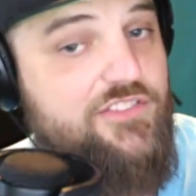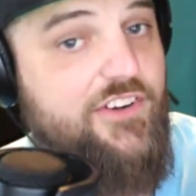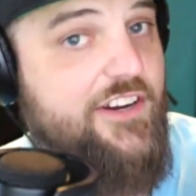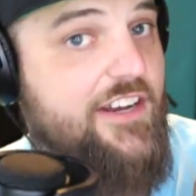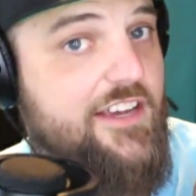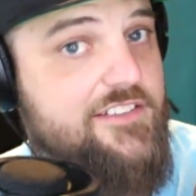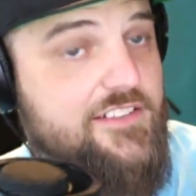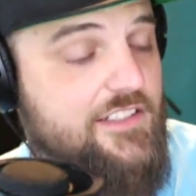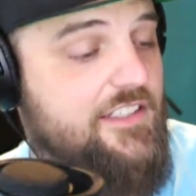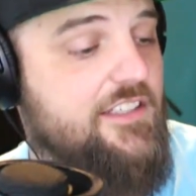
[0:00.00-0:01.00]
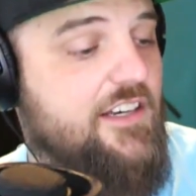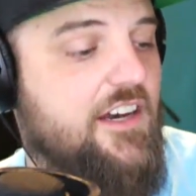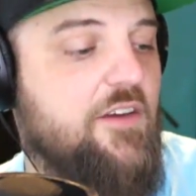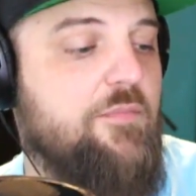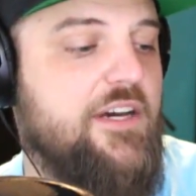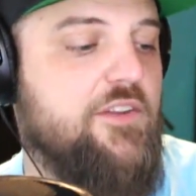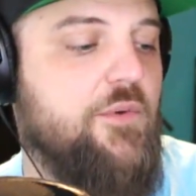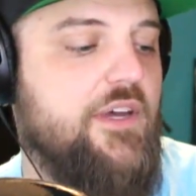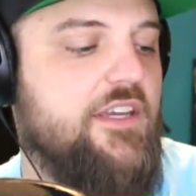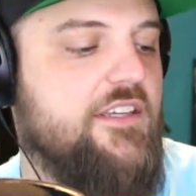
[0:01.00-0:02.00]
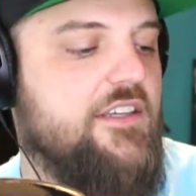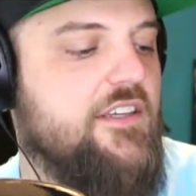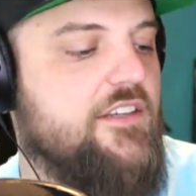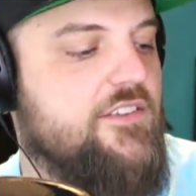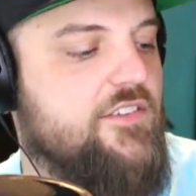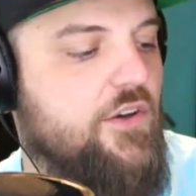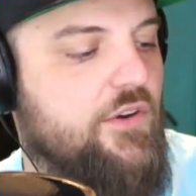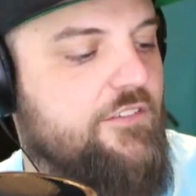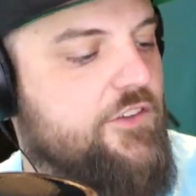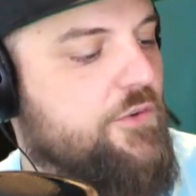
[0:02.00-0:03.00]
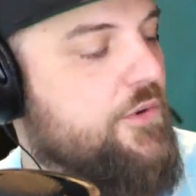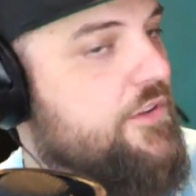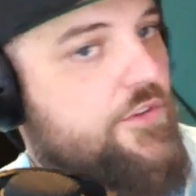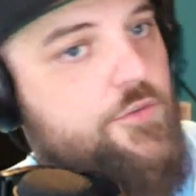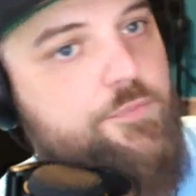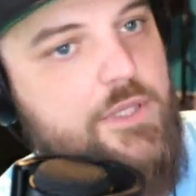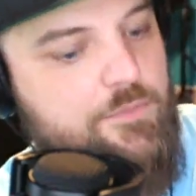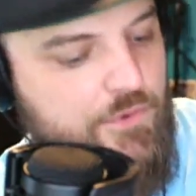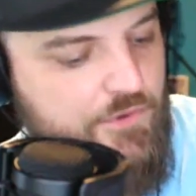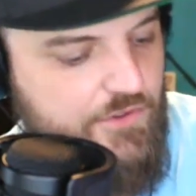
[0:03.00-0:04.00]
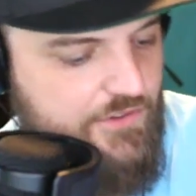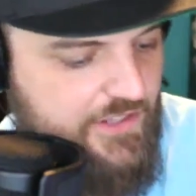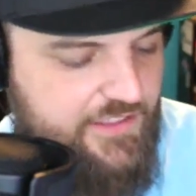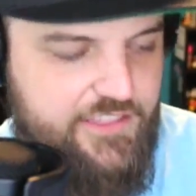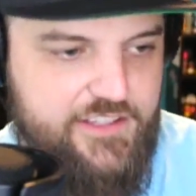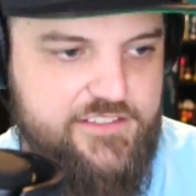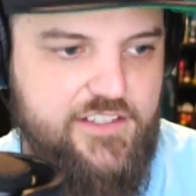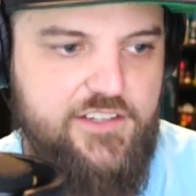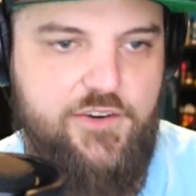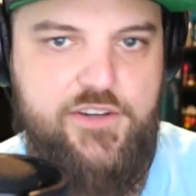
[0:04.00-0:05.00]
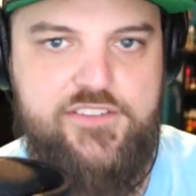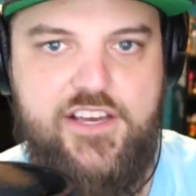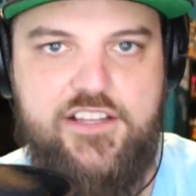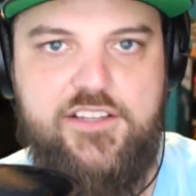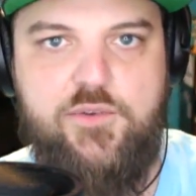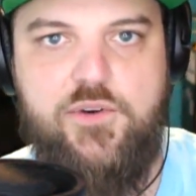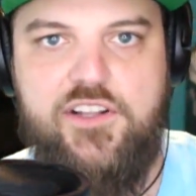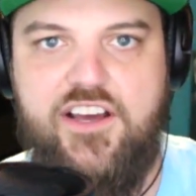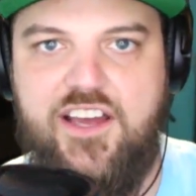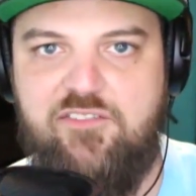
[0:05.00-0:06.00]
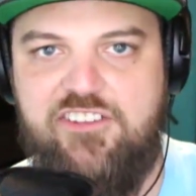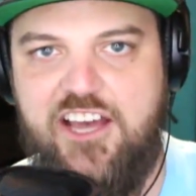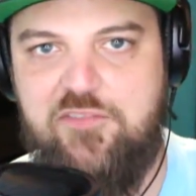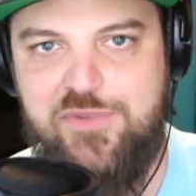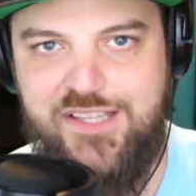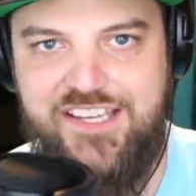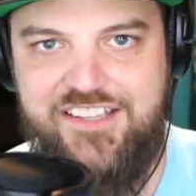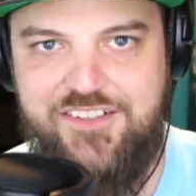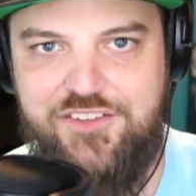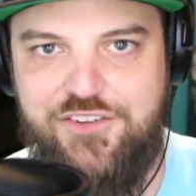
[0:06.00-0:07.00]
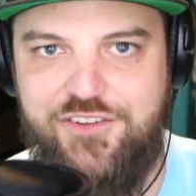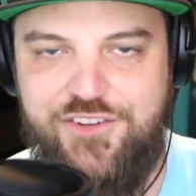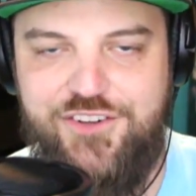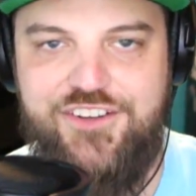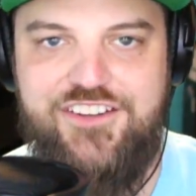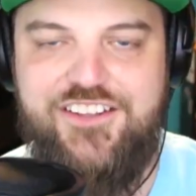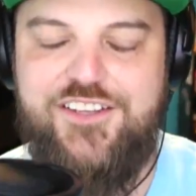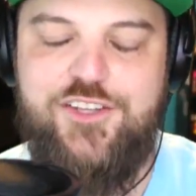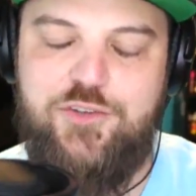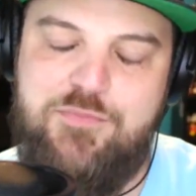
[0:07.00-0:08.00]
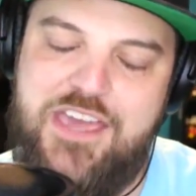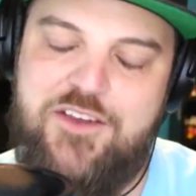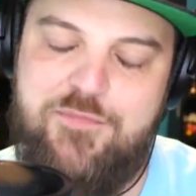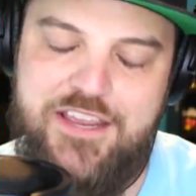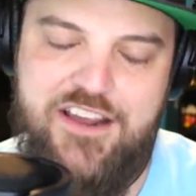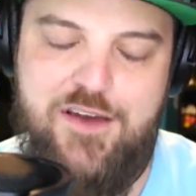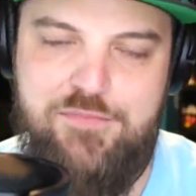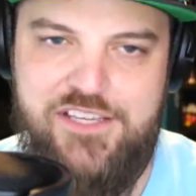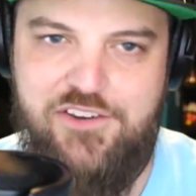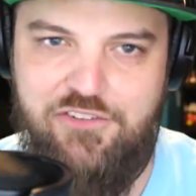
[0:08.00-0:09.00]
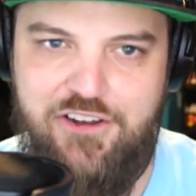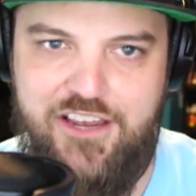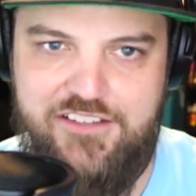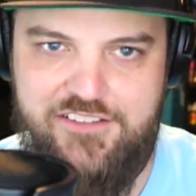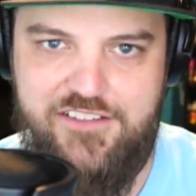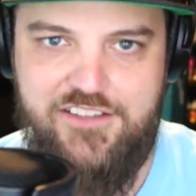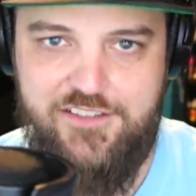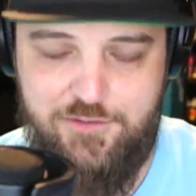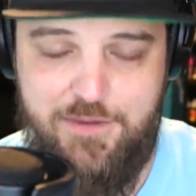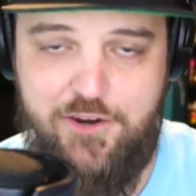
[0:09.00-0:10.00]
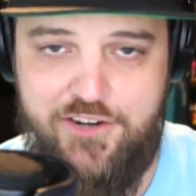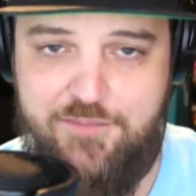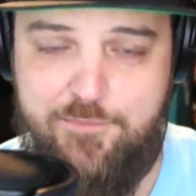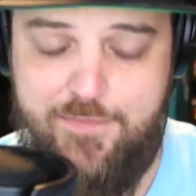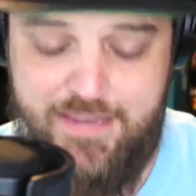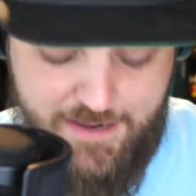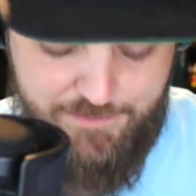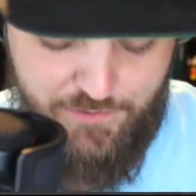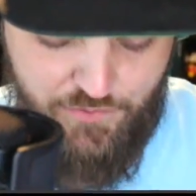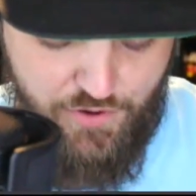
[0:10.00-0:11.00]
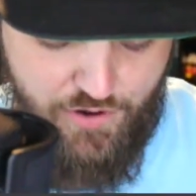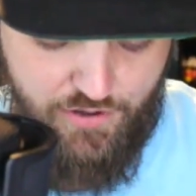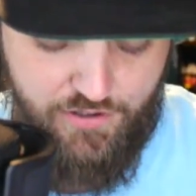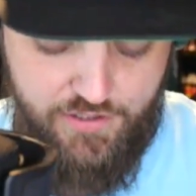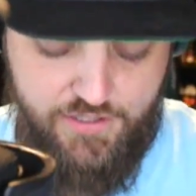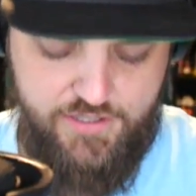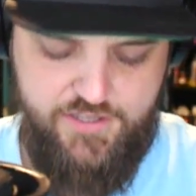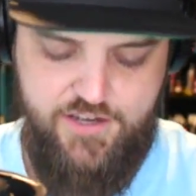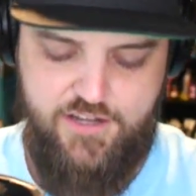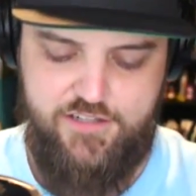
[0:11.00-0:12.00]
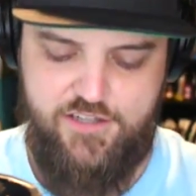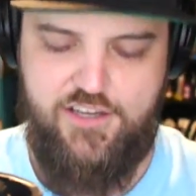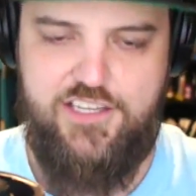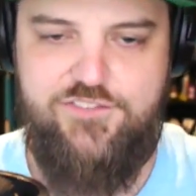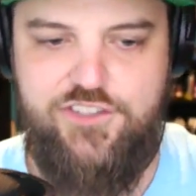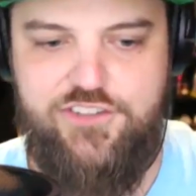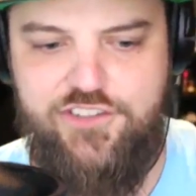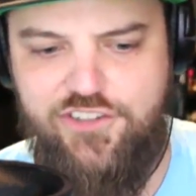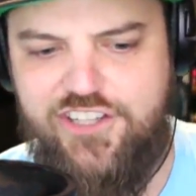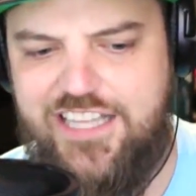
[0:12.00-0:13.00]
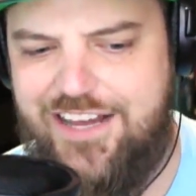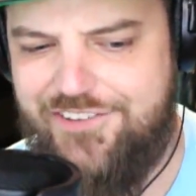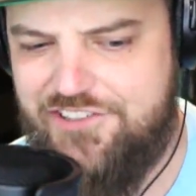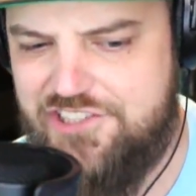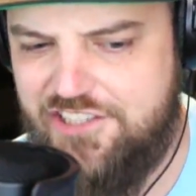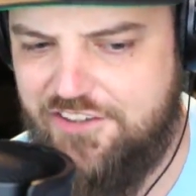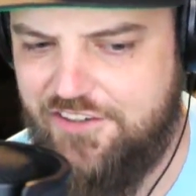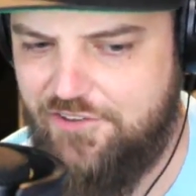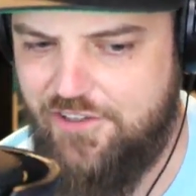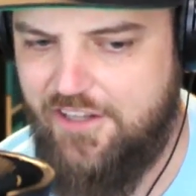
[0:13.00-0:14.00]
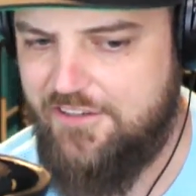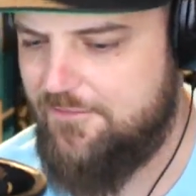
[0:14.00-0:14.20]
very nicely, by the way. So if you're one of those people that thinks they know exactly what I've got planned under the hood, you may or may not be correct. You may or may not be wrong. I'll give you a little cloudage here. Hold on.